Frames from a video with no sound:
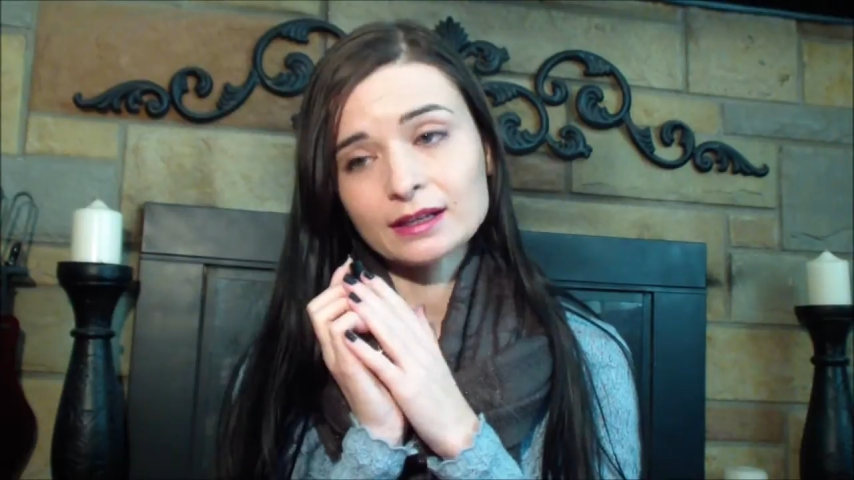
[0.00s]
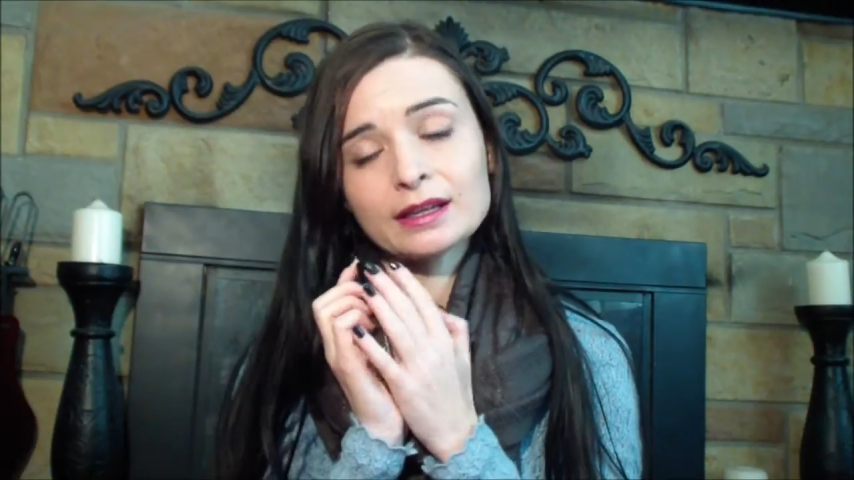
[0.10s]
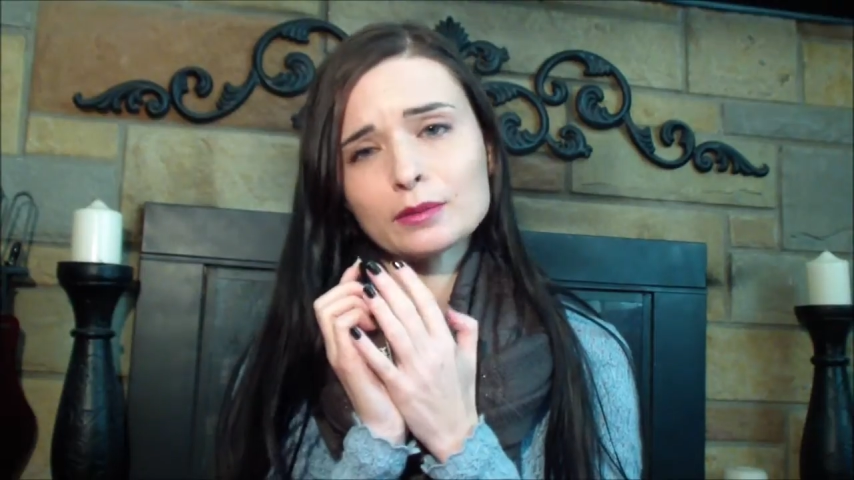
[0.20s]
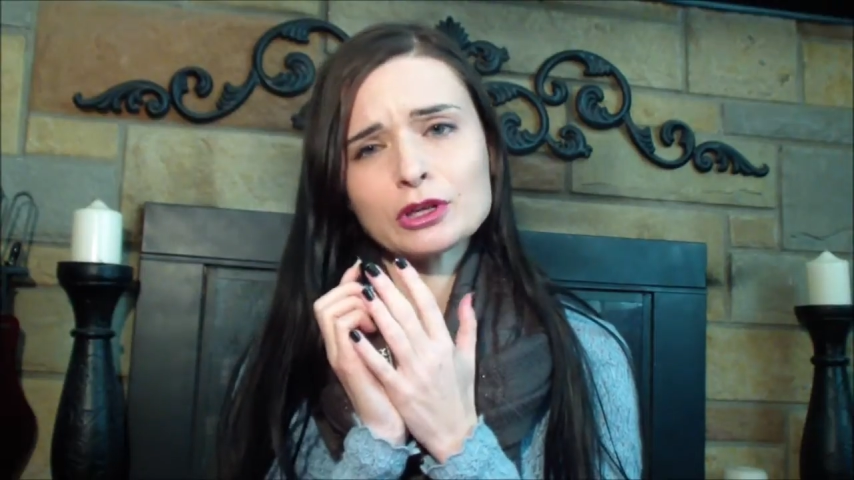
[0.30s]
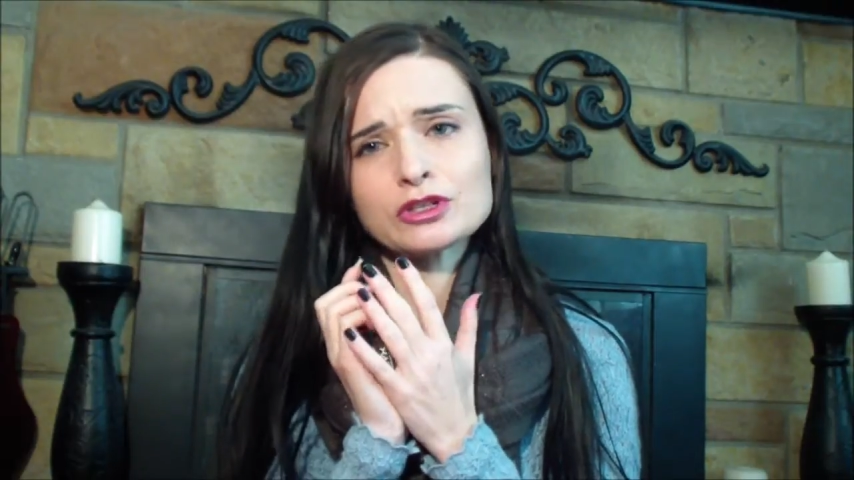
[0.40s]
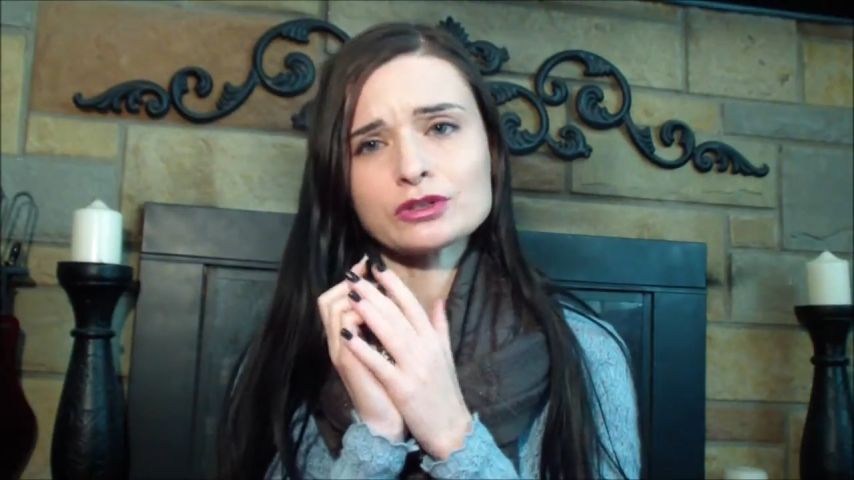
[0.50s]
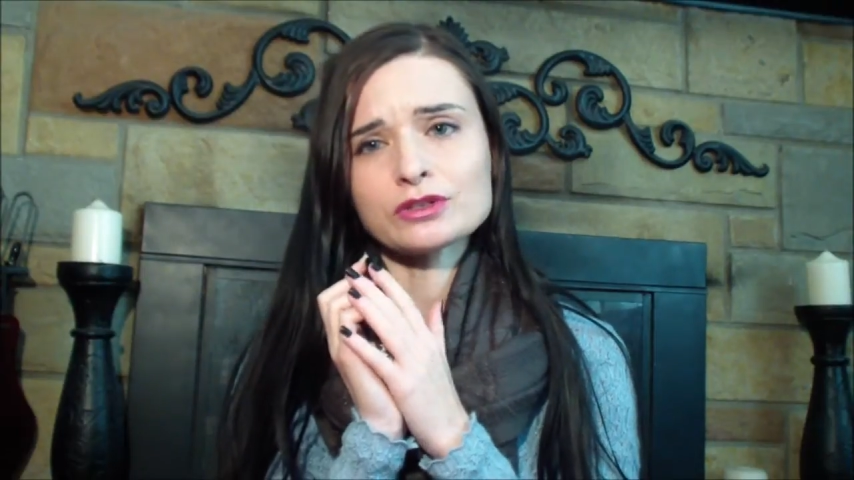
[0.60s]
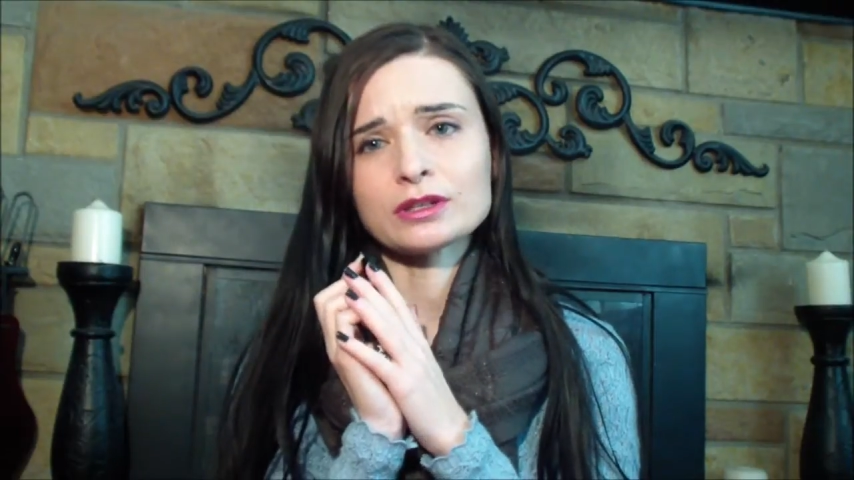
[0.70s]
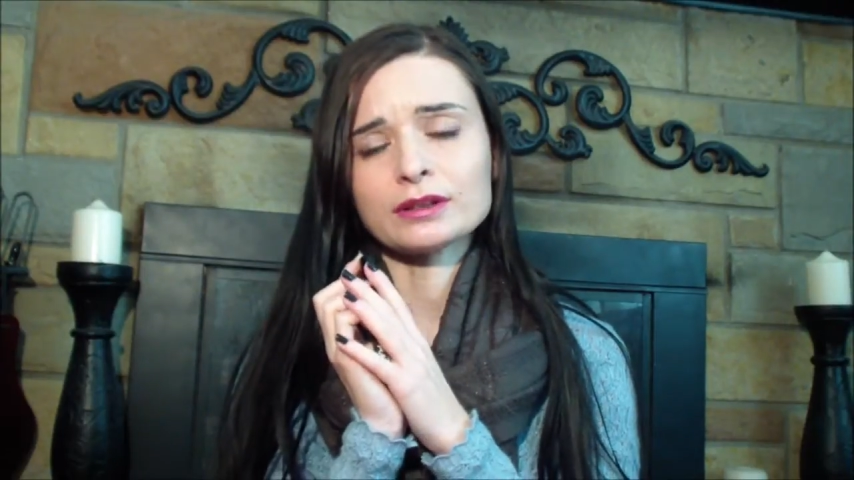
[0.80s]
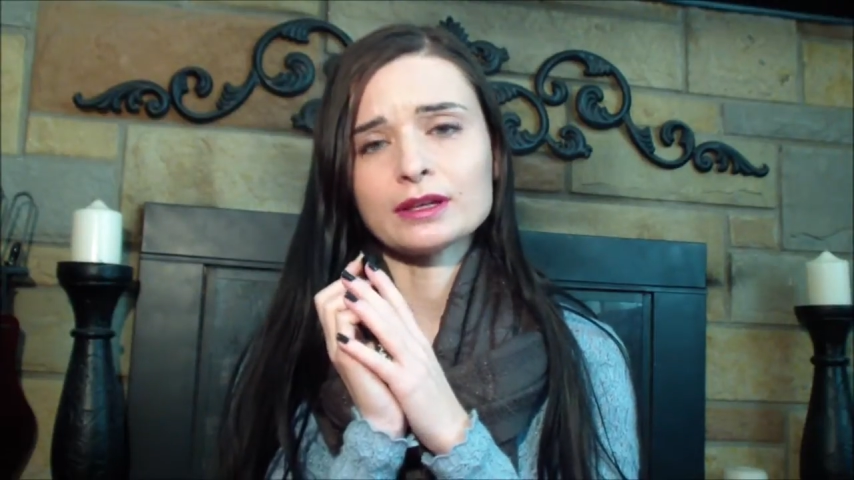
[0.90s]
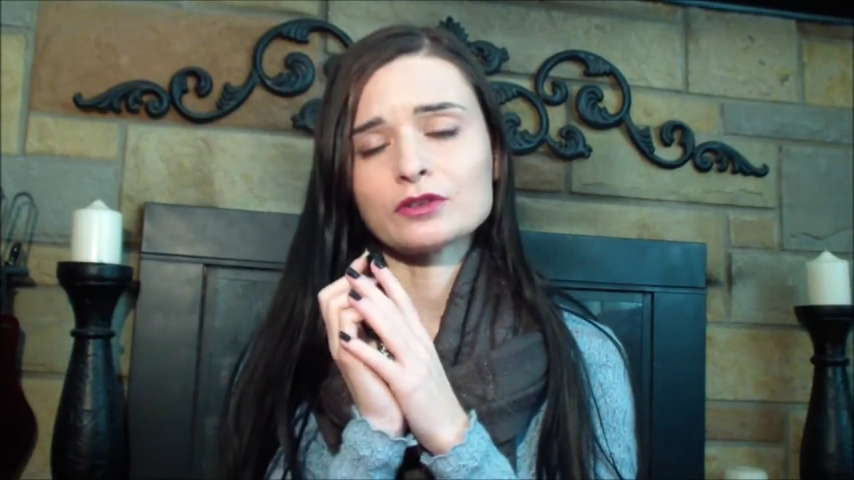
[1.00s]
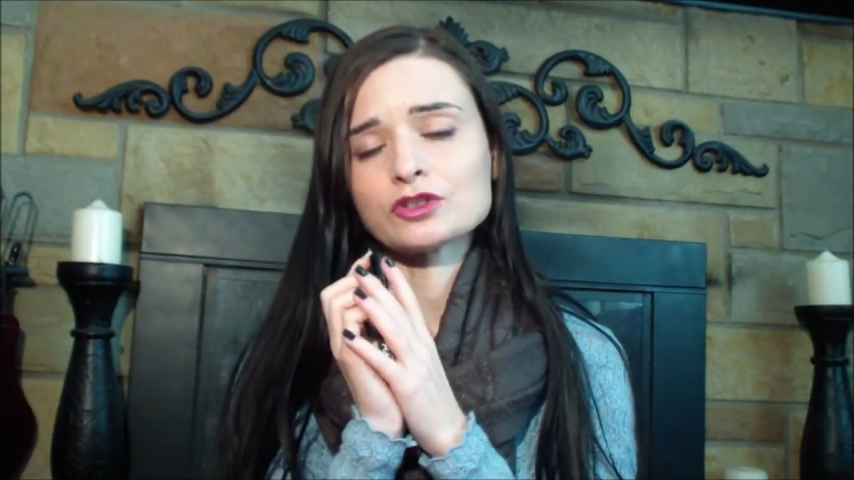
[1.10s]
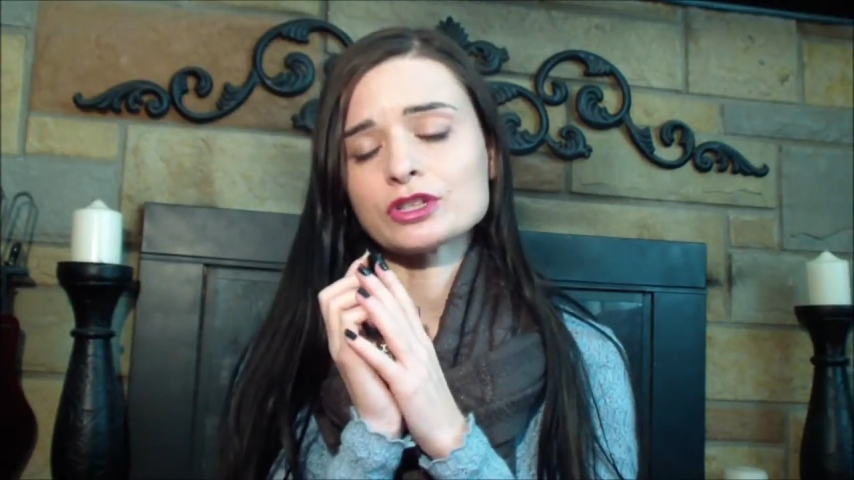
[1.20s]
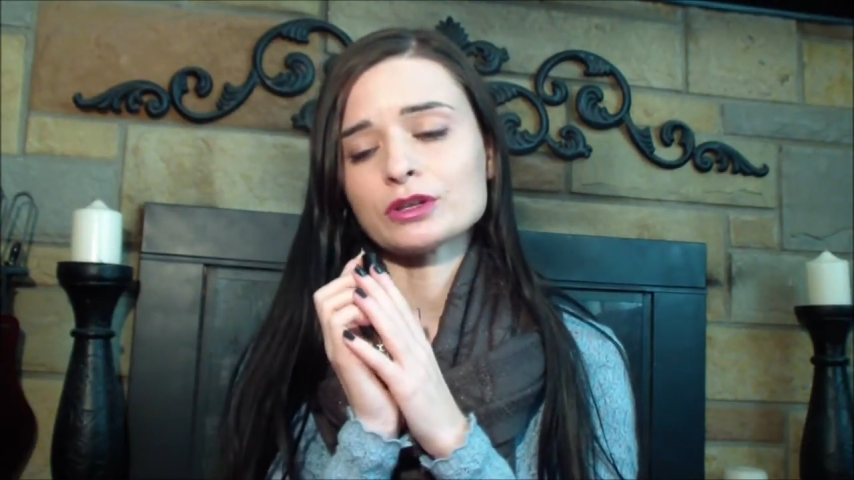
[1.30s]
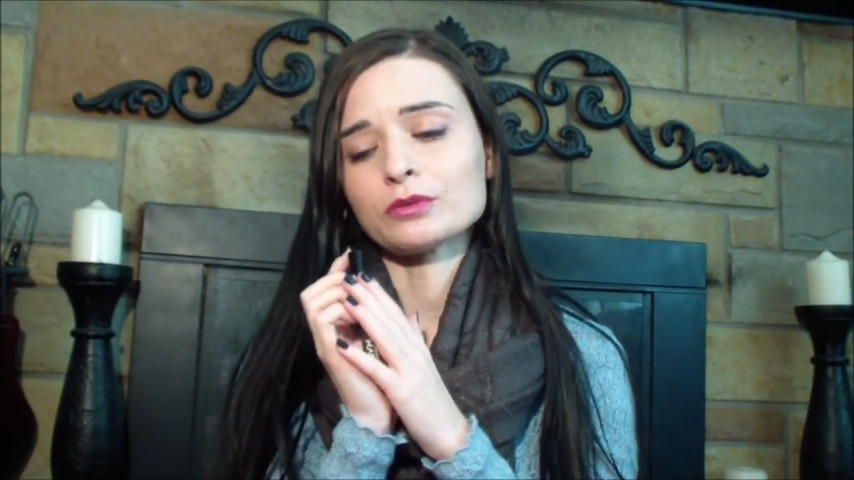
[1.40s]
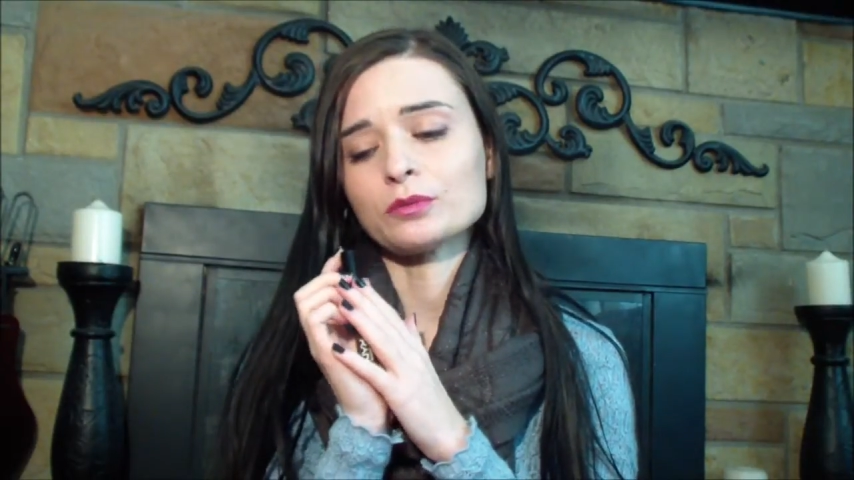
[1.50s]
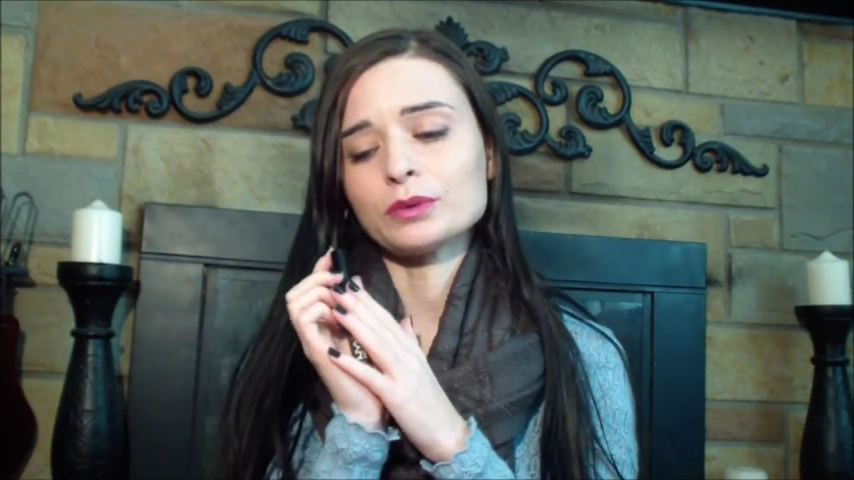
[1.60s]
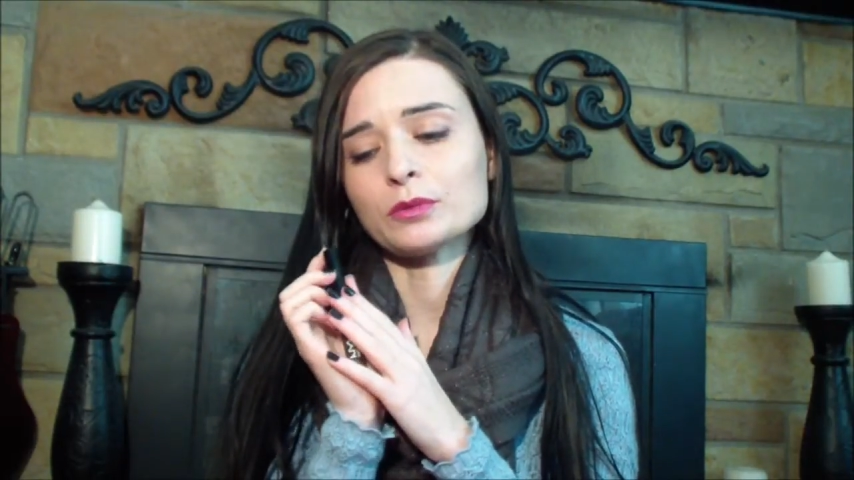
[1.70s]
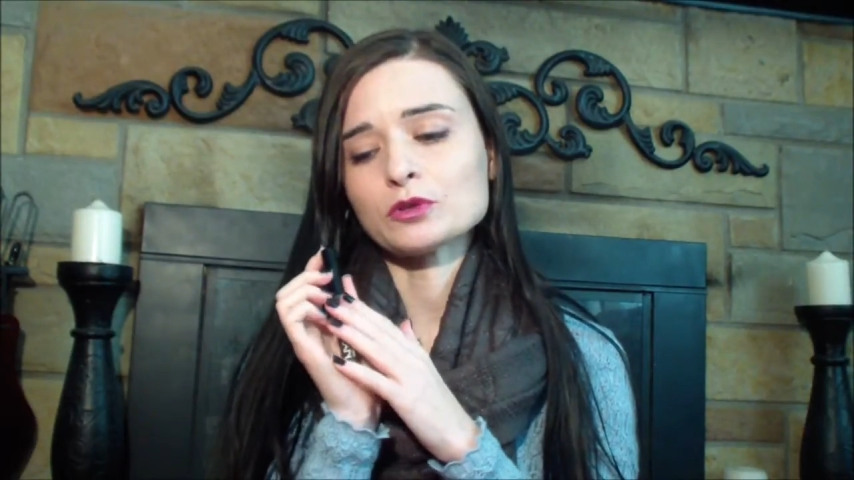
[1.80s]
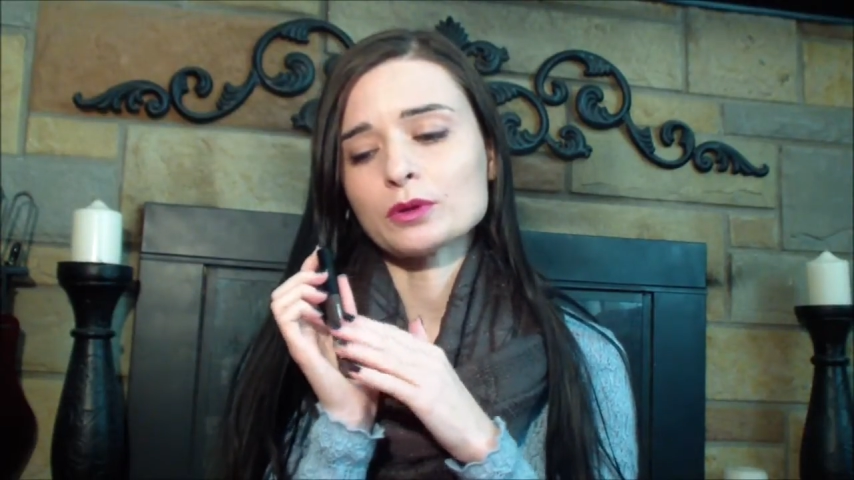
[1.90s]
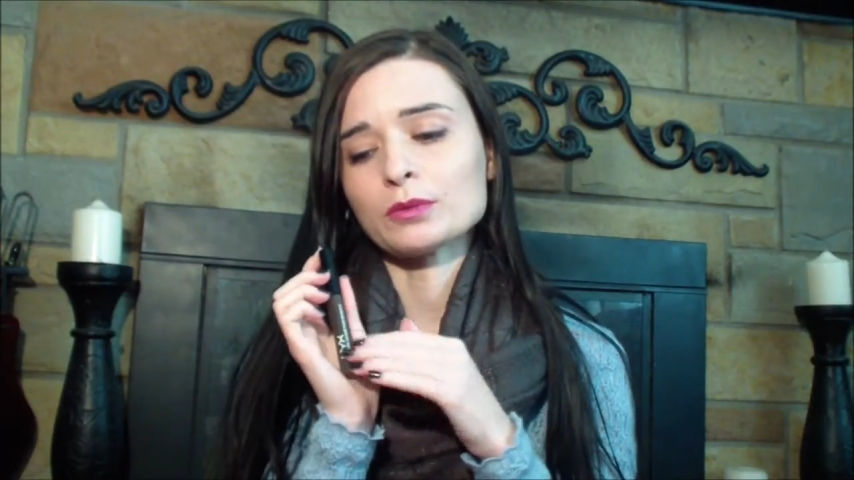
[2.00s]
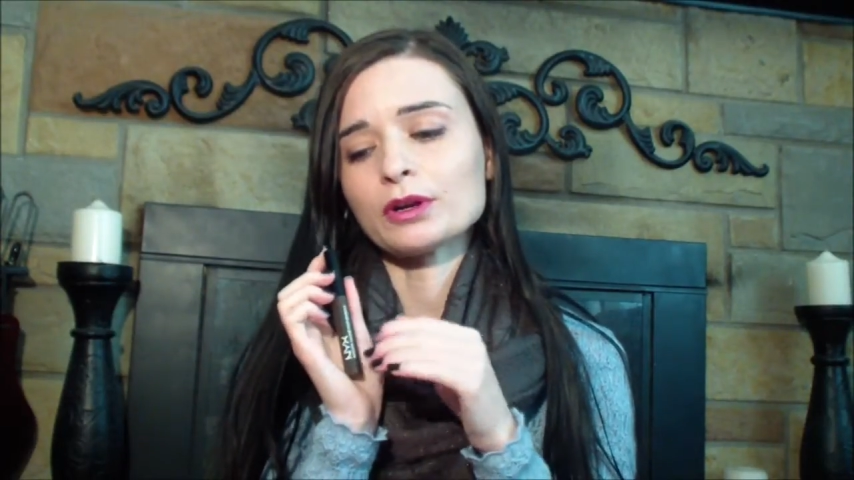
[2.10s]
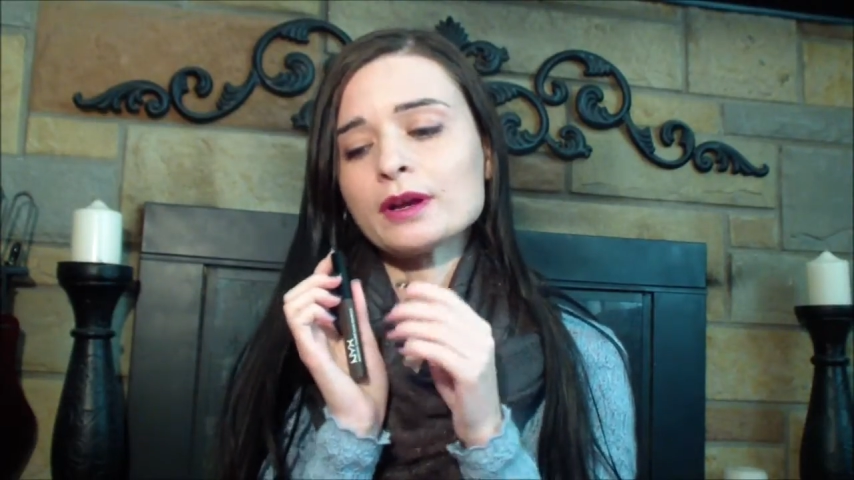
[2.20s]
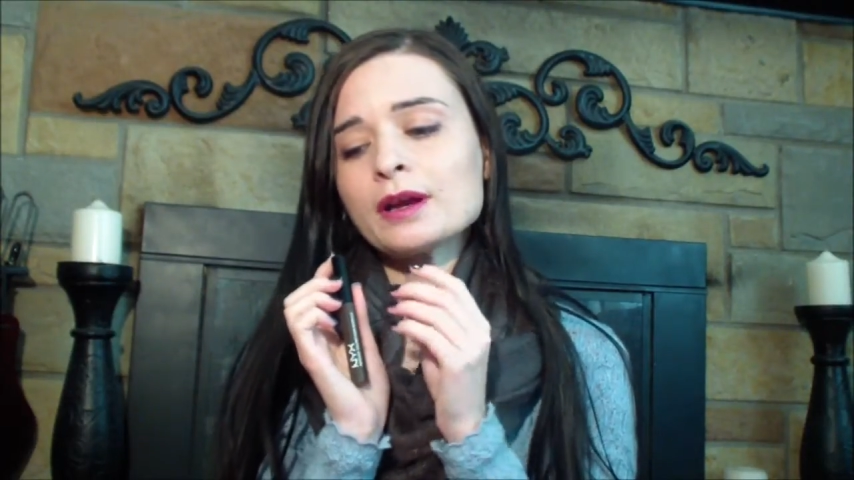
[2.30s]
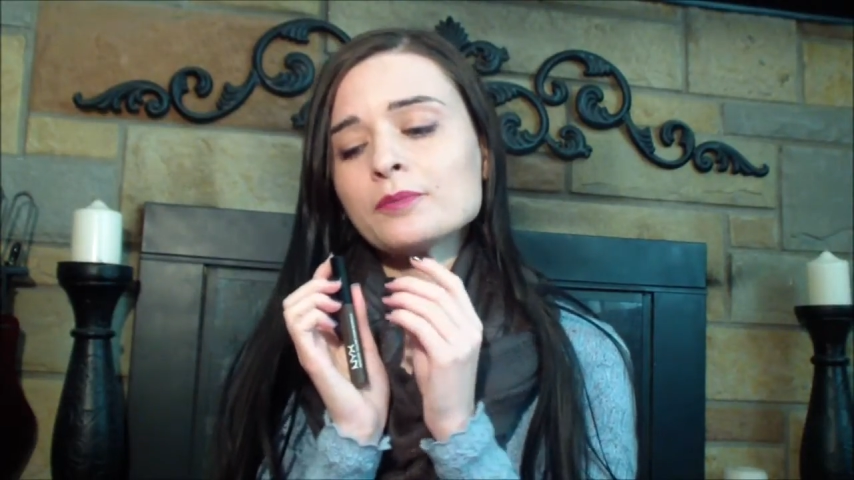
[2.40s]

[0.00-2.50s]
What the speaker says: I can't imagine using a lighter shade would be much better, but